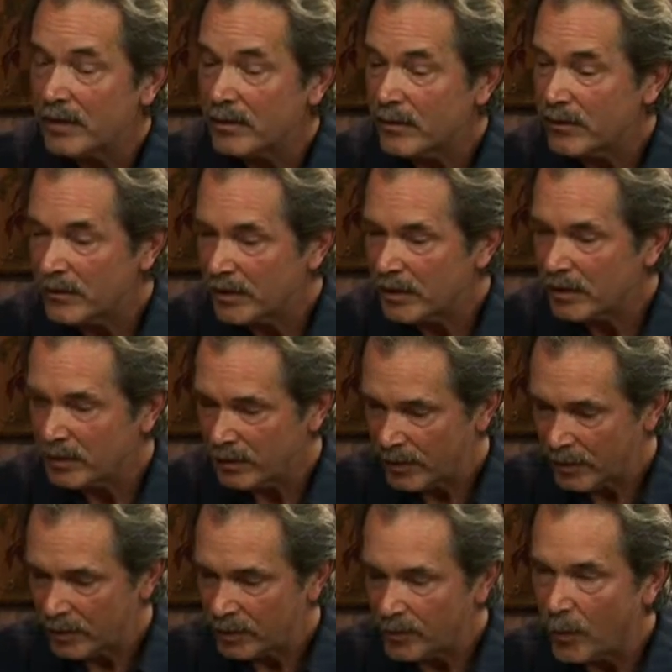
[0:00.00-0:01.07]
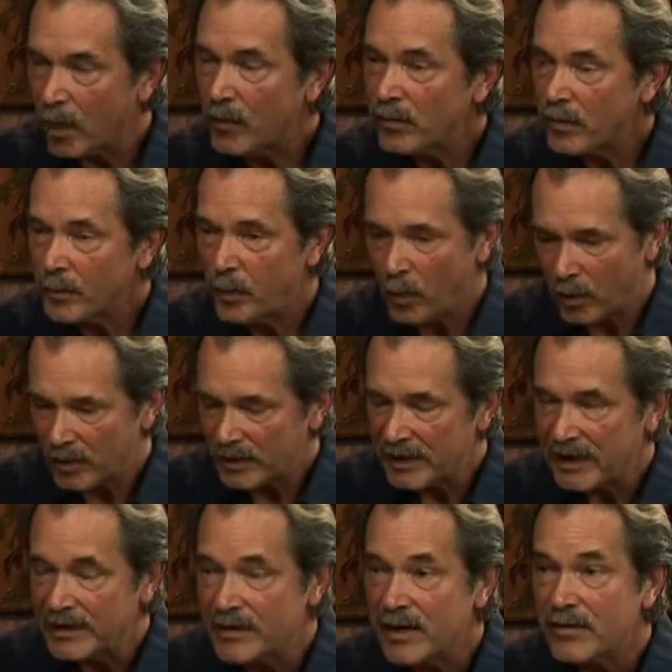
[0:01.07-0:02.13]
the fear. Most importantly,
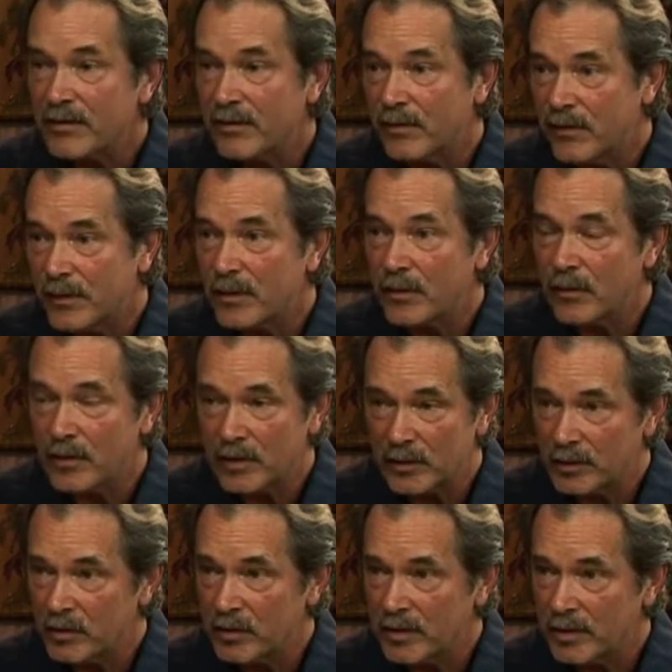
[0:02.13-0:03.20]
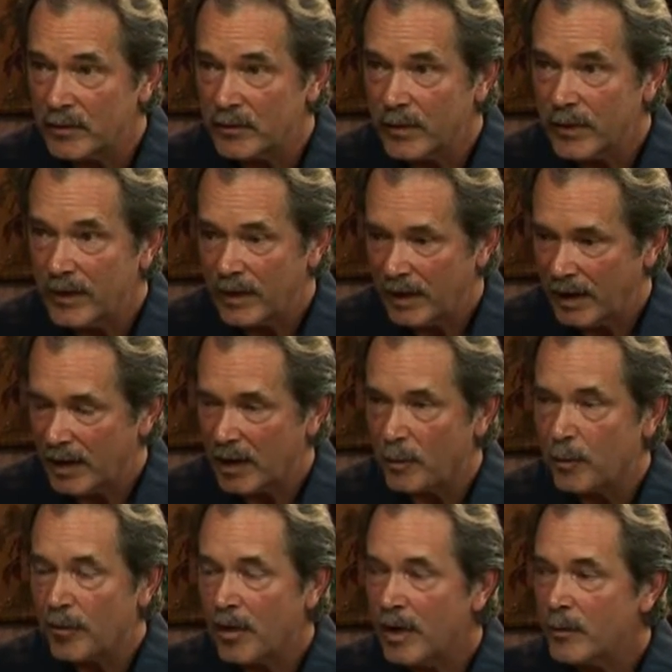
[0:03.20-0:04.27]
it doesn't feel real good. And I
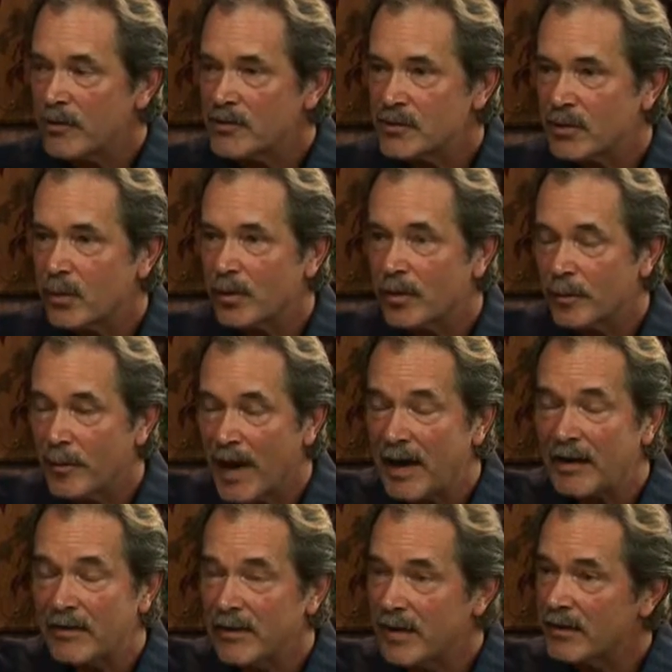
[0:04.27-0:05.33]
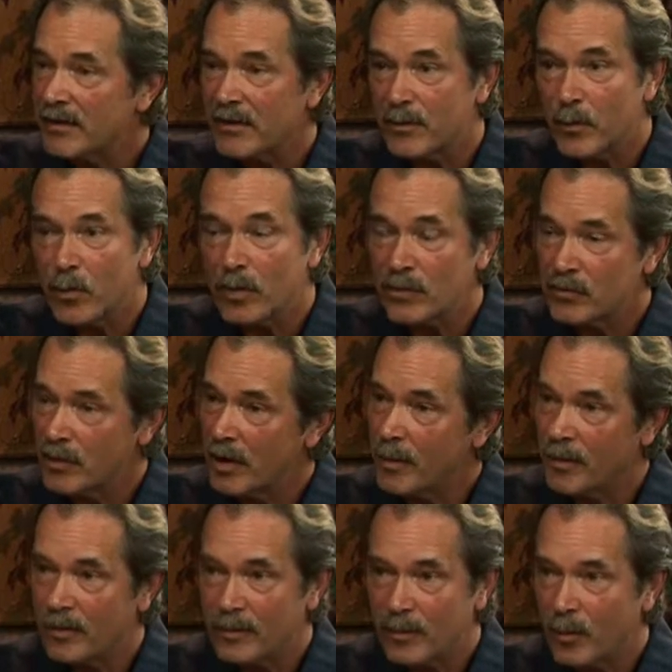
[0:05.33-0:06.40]
promise you what'll manifest is more
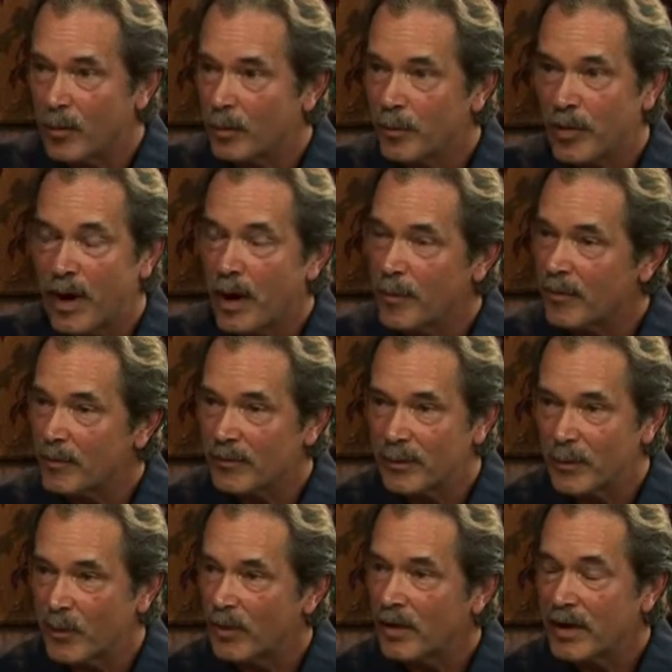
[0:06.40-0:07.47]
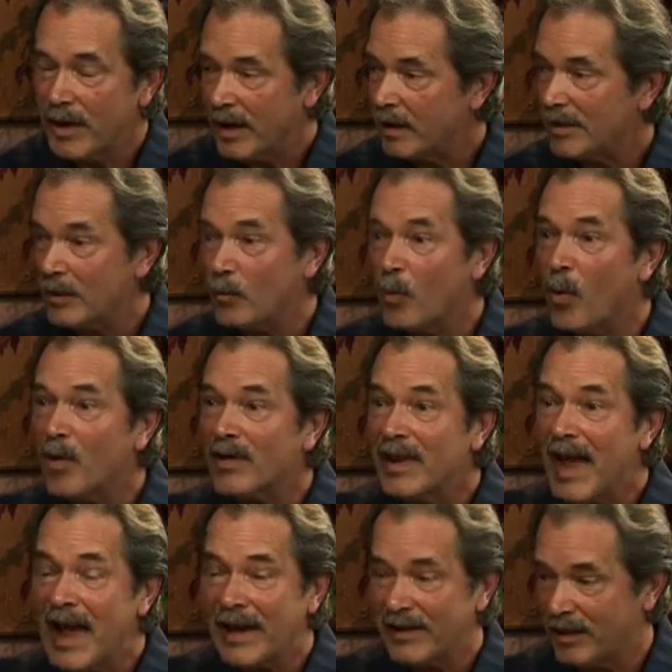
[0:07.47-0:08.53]
trouble, more problems, more
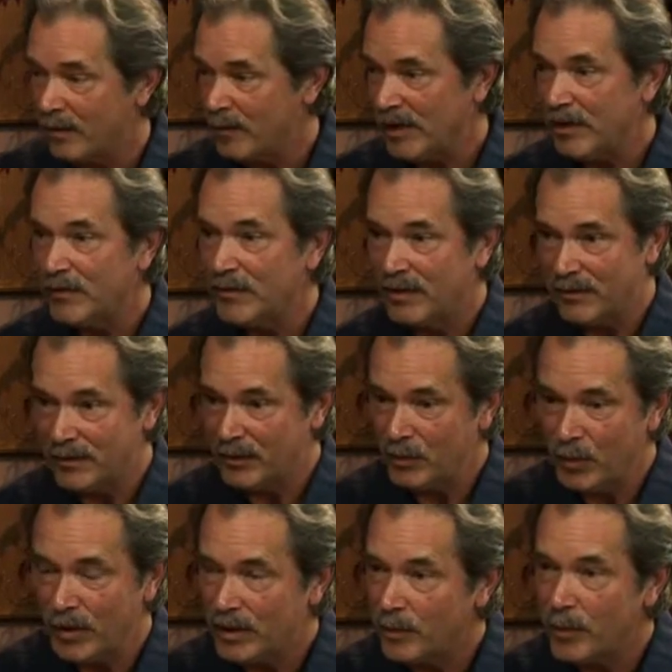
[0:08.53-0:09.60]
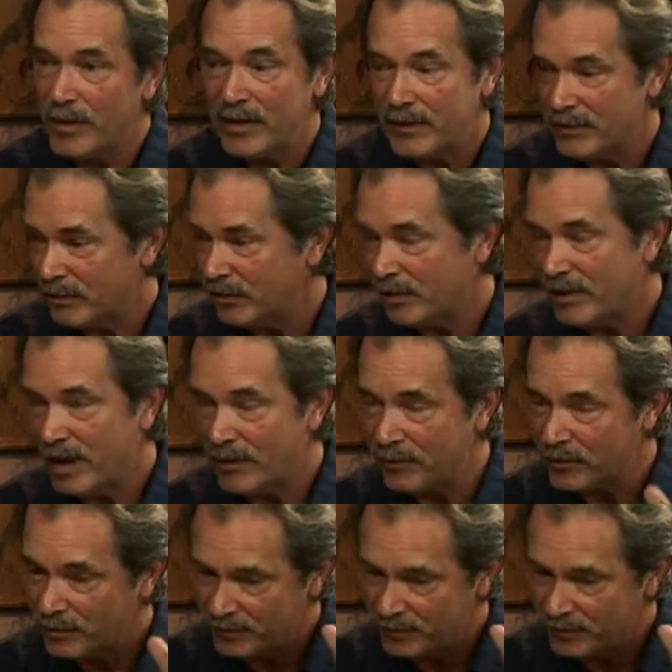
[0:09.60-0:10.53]
lack. I mean, if you want abundance in your life, you